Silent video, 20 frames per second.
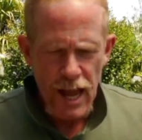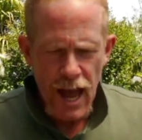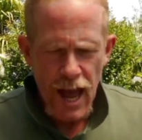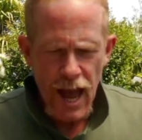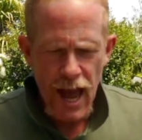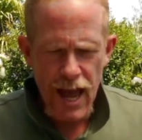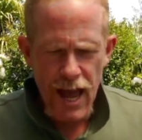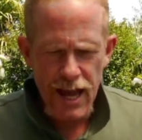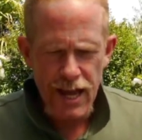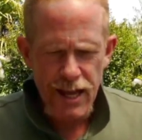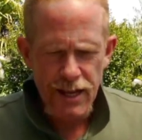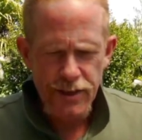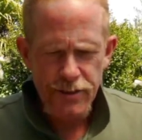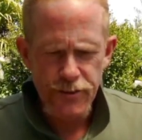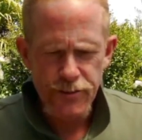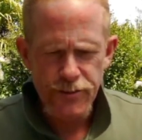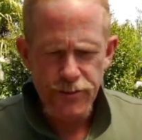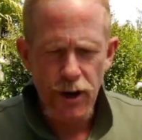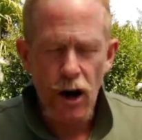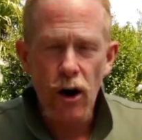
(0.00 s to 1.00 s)

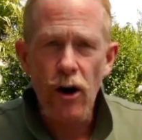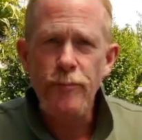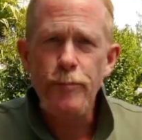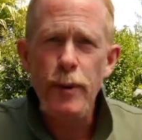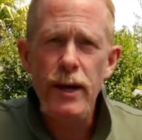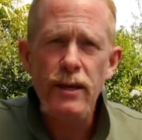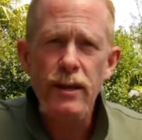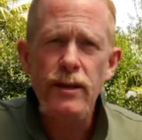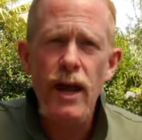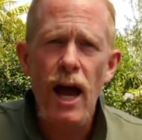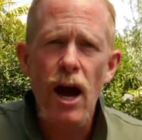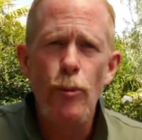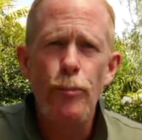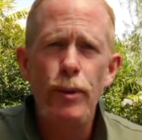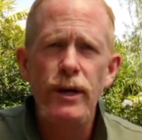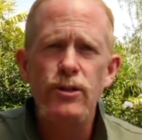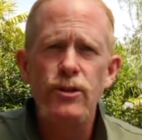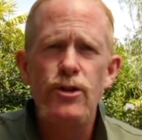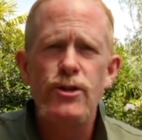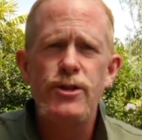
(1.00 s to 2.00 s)
And I've been
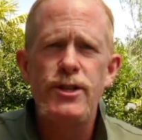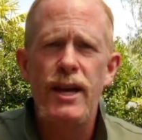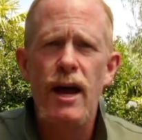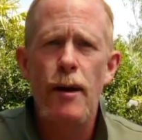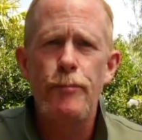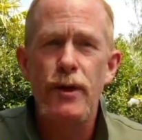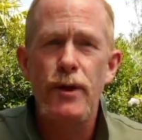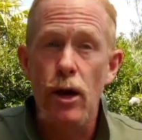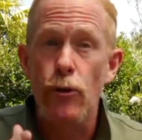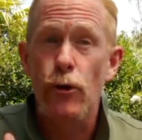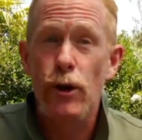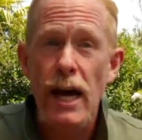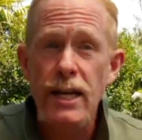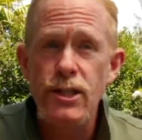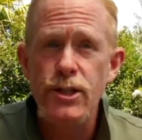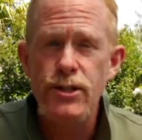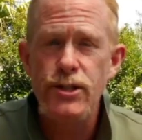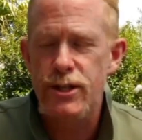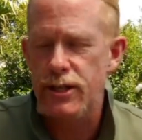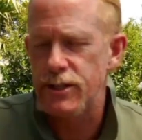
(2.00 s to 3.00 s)
helping to set up the
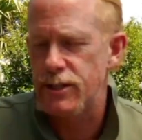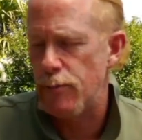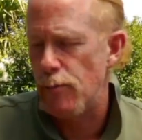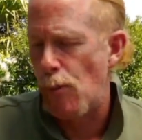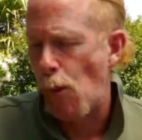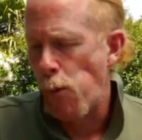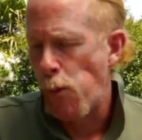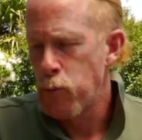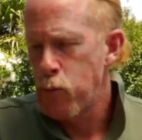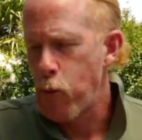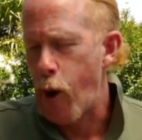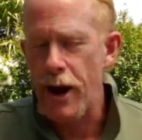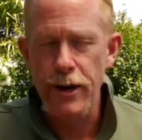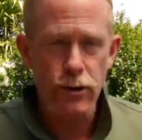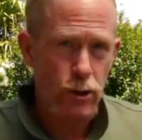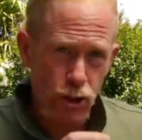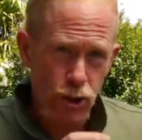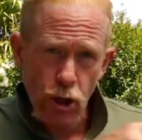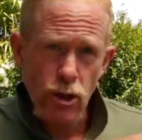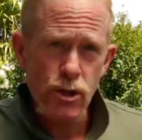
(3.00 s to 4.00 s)
irrigation system. And
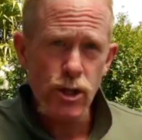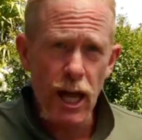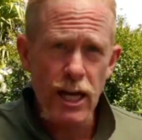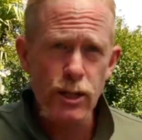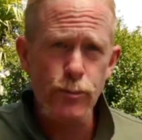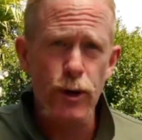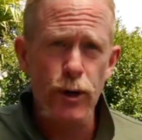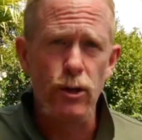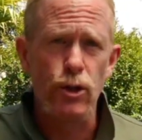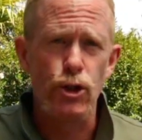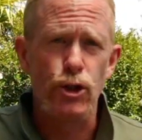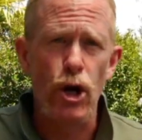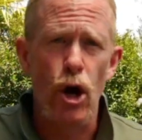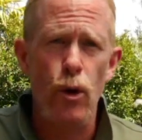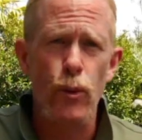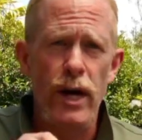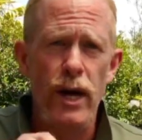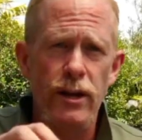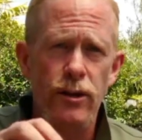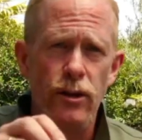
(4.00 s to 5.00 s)
I showed you last week on the show,
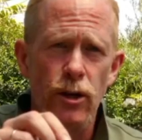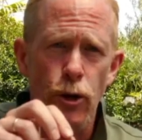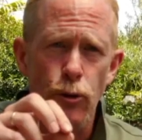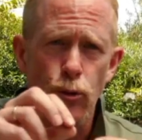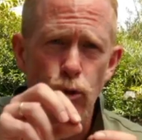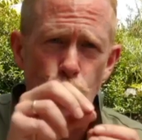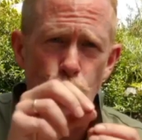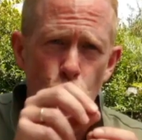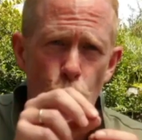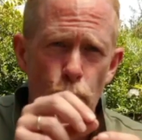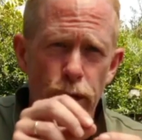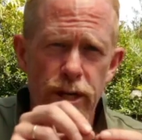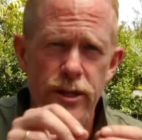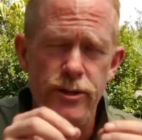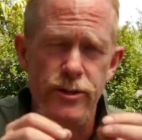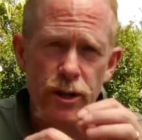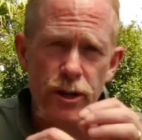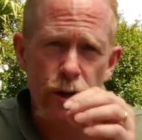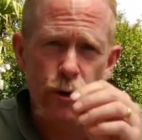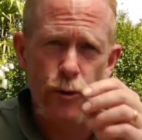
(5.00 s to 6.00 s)
we had little joiners
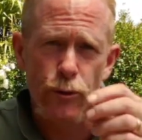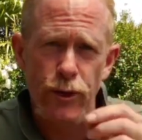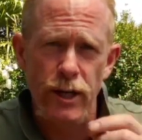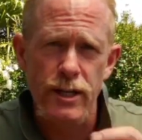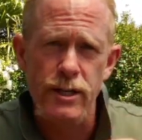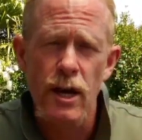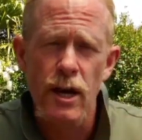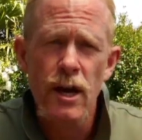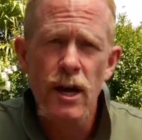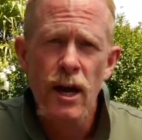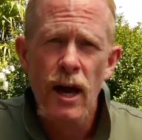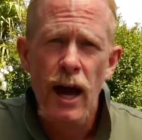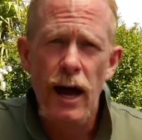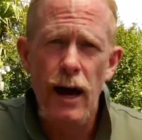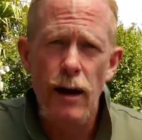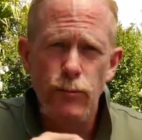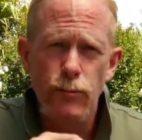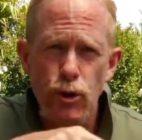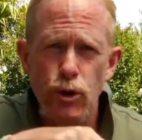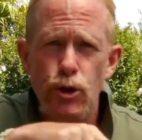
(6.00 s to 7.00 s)
and little things
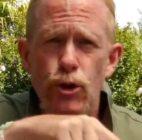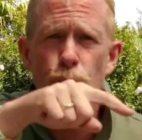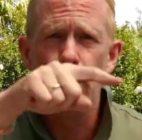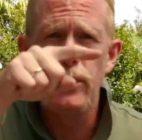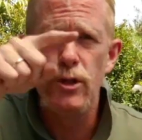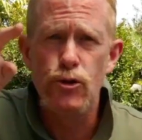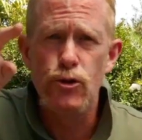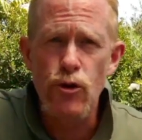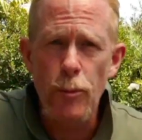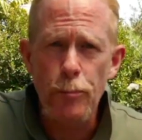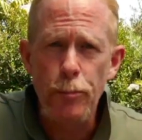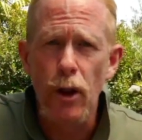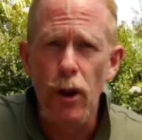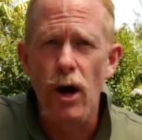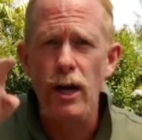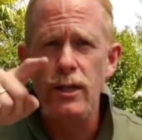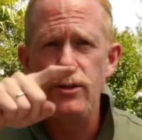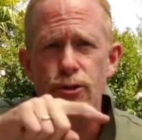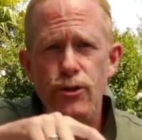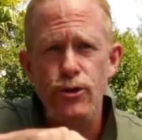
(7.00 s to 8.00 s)
to join the drip
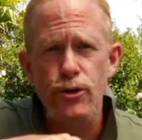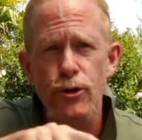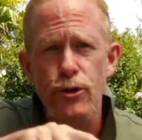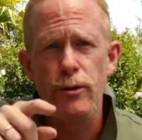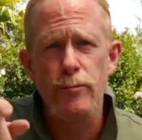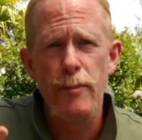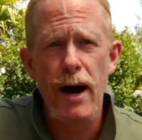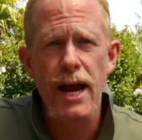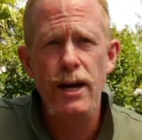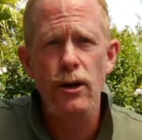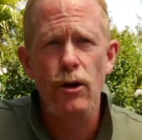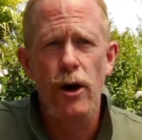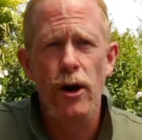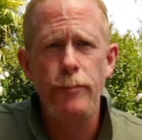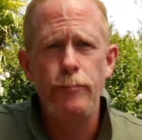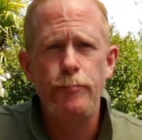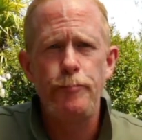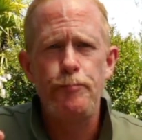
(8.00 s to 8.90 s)
lines to the main line.